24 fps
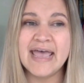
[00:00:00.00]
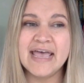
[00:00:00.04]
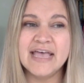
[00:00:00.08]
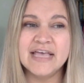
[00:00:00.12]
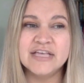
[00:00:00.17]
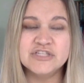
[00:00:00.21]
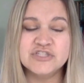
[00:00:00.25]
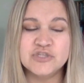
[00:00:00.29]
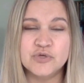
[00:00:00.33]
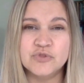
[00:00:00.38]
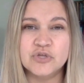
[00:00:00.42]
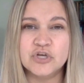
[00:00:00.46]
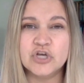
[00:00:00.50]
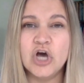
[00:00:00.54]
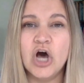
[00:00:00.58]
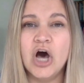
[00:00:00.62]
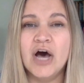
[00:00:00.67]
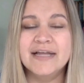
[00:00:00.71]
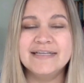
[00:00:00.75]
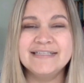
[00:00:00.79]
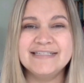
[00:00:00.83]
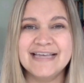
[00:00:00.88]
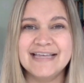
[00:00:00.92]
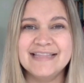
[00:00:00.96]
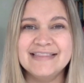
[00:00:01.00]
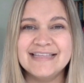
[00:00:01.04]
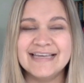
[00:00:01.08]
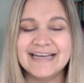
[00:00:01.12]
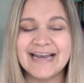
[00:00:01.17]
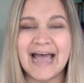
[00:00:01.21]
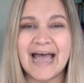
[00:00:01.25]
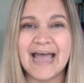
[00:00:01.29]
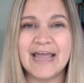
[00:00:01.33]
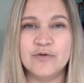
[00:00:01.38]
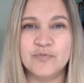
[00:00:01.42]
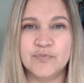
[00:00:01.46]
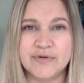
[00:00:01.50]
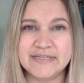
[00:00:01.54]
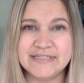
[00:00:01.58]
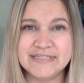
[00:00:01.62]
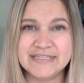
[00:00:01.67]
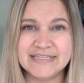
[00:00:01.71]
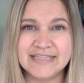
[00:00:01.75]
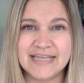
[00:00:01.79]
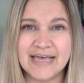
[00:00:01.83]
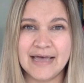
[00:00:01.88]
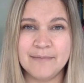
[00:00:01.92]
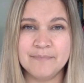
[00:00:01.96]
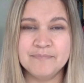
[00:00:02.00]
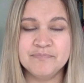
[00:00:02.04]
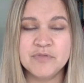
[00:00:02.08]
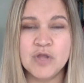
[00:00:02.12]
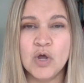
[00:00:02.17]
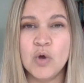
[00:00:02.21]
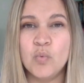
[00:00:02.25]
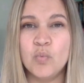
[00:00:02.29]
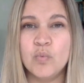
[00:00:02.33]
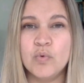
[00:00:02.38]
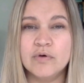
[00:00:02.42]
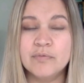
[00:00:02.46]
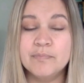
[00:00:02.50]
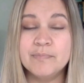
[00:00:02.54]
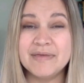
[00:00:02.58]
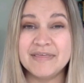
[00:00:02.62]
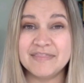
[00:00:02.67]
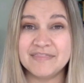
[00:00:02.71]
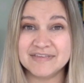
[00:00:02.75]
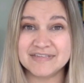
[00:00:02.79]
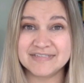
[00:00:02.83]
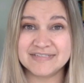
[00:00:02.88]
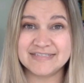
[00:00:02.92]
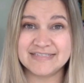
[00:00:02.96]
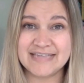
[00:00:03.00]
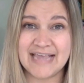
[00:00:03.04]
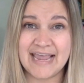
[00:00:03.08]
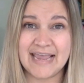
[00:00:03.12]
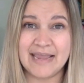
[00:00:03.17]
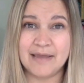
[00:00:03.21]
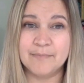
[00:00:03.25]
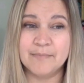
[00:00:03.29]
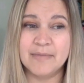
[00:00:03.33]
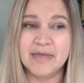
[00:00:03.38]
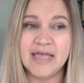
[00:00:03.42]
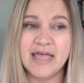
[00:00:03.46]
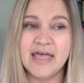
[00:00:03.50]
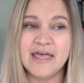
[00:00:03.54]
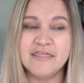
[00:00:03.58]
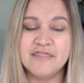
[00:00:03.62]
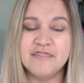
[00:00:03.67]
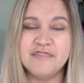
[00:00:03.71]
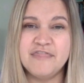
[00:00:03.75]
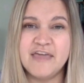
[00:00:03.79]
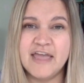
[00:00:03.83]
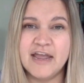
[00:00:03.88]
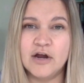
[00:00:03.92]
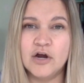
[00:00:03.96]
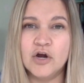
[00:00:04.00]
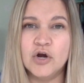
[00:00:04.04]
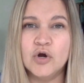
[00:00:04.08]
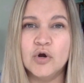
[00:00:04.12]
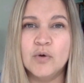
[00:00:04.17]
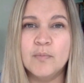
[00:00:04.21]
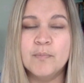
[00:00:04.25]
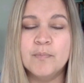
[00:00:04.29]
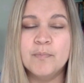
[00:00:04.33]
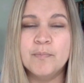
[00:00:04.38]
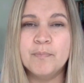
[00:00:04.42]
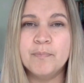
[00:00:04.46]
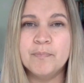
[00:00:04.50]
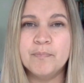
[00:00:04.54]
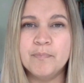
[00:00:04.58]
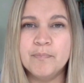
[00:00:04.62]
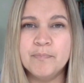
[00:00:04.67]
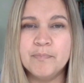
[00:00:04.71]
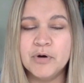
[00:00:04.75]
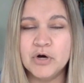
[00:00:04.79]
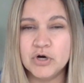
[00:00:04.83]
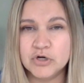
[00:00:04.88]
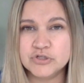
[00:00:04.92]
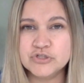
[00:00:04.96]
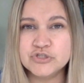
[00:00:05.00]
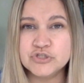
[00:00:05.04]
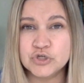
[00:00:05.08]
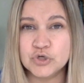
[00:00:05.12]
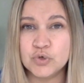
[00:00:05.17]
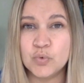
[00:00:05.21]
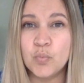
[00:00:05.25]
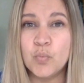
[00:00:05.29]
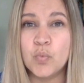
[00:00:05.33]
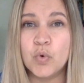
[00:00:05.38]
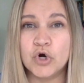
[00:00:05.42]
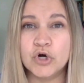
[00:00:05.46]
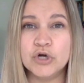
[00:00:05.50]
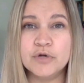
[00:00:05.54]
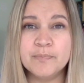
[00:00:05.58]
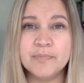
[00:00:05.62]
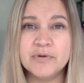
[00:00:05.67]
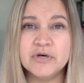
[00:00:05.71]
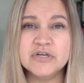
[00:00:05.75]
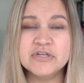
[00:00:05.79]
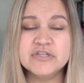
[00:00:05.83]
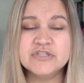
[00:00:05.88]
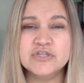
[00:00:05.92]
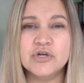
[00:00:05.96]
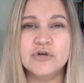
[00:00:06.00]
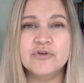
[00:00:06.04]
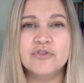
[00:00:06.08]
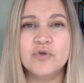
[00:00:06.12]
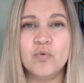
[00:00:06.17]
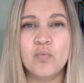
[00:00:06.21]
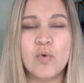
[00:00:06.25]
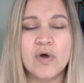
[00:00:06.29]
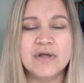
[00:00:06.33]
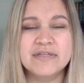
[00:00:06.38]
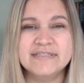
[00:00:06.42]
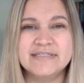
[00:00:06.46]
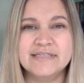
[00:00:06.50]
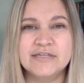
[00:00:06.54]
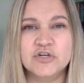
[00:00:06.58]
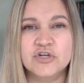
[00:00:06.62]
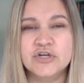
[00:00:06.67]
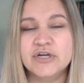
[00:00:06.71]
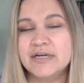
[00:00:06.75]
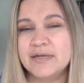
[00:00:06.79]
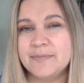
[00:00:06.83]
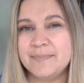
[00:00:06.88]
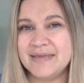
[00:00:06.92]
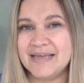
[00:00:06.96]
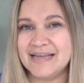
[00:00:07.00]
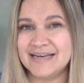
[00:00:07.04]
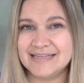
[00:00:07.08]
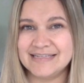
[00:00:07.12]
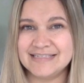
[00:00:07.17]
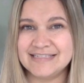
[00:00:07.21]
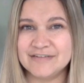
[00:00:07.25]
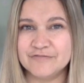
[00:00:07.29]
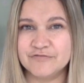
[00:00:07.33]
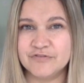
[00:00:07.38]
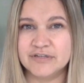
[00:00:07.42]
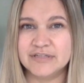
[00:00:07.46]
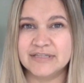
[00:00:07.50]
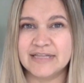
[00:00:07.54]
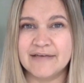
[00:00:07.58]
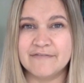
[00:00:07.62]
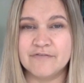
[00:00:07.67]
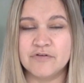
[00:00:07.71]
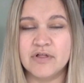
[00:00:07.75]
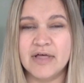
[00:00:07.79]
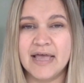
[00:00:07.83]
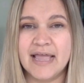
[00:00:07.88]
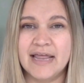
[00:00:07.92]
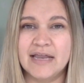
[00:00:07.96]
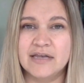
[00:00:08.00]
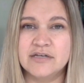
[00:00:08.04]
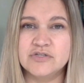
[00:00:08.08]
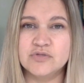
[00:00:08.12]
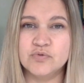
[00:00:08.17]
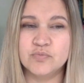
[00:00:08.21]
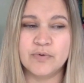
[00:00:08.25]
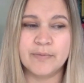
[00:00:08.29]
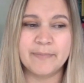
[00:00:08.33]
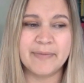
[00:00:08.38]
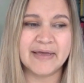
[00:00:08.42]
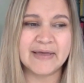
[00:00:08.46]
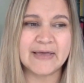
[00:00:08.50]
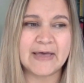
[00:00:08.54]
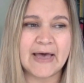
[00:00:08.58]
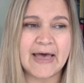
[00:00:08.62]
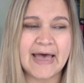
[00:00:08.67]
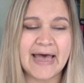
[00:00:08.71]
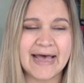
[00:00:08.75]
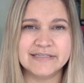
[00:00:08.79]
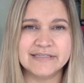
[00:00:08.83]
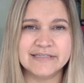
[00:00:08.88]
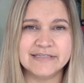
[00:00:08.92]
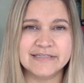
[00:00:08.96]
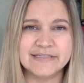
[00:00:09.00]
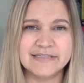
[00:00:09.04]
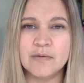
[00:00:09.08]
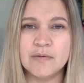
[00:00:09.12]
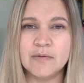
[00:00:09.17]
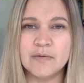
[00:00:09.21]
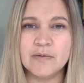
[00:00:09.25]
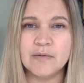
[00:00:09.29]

So the content that I read to them will be the same. Their personal workbooks are the ones that are going to be at a different level. And Rebecca has